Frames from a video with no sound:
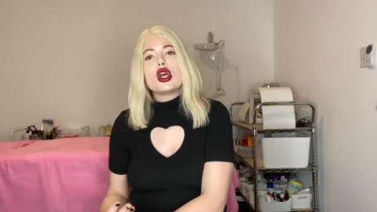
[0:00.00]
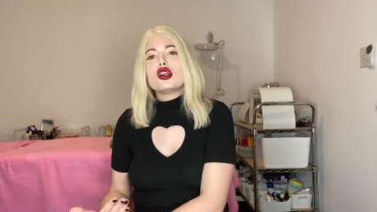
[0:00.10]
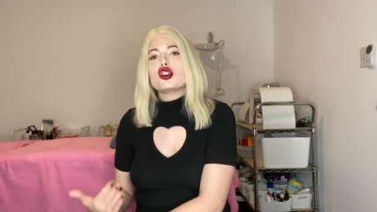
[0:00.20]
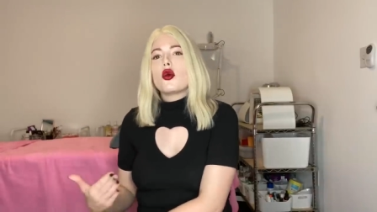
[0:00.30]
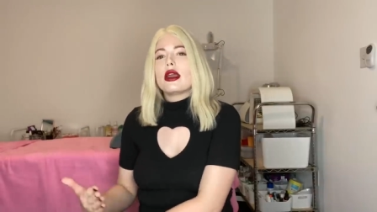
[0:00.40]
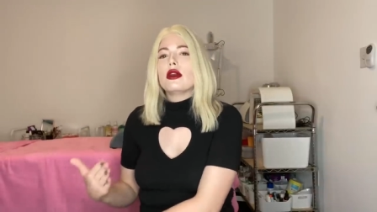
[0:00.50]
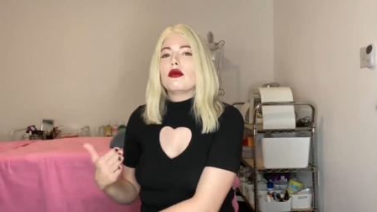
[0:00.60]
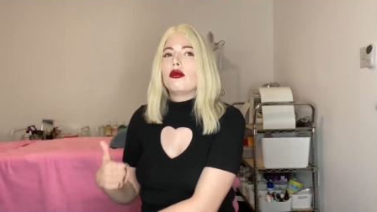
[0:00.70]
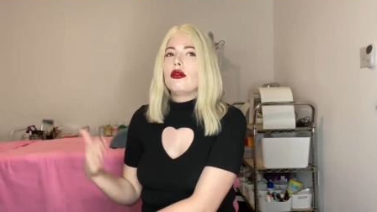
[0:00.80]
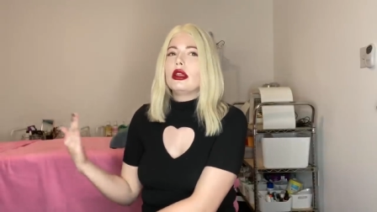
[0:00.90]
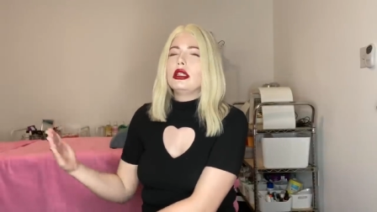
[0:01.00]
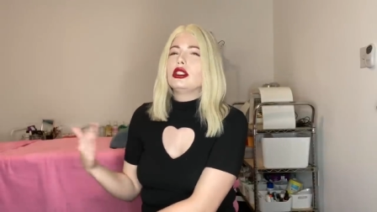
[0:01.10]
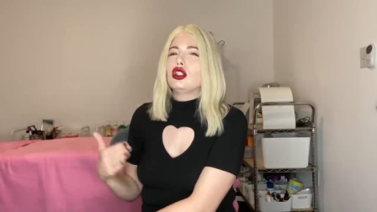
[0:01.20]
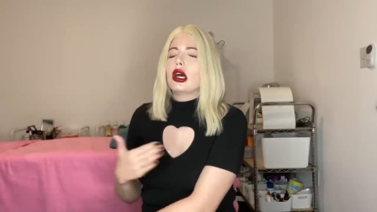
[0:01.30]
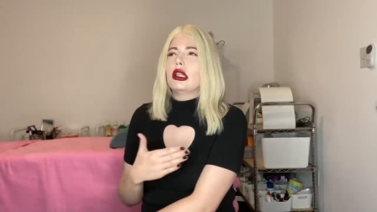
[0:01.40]
So it really
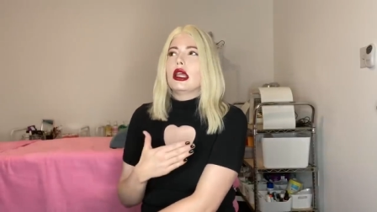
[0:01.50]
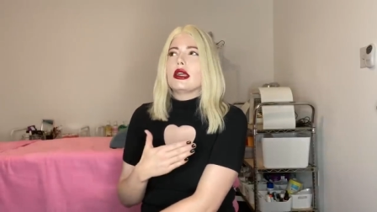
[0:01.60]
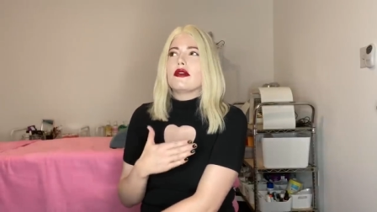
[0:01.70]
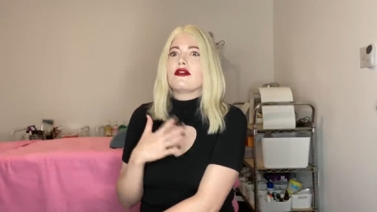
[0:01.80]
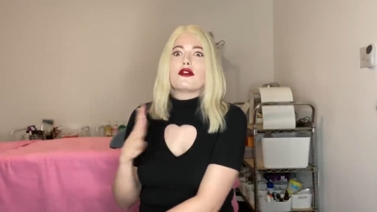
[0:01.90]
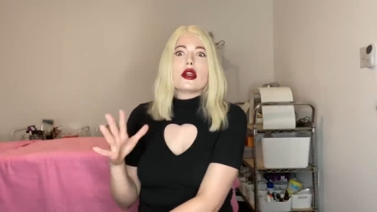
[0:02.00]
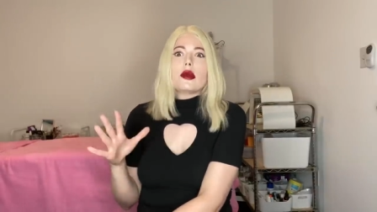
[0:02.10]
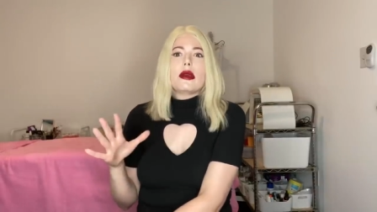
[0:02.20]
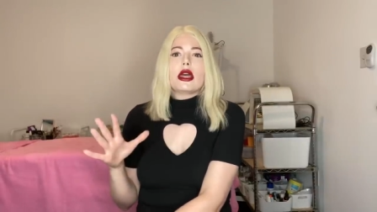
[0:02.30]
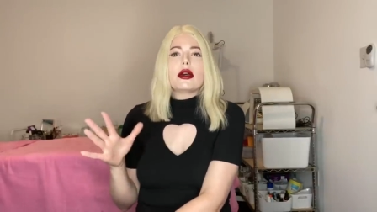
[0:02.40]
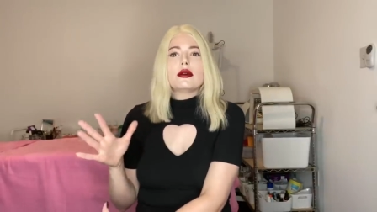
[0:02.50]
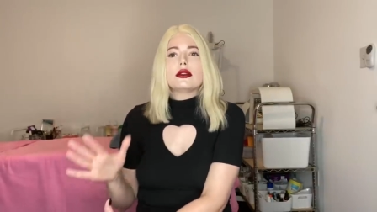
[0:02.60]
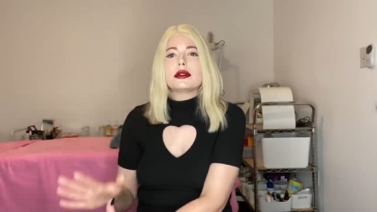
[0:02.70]
did not like freak me out.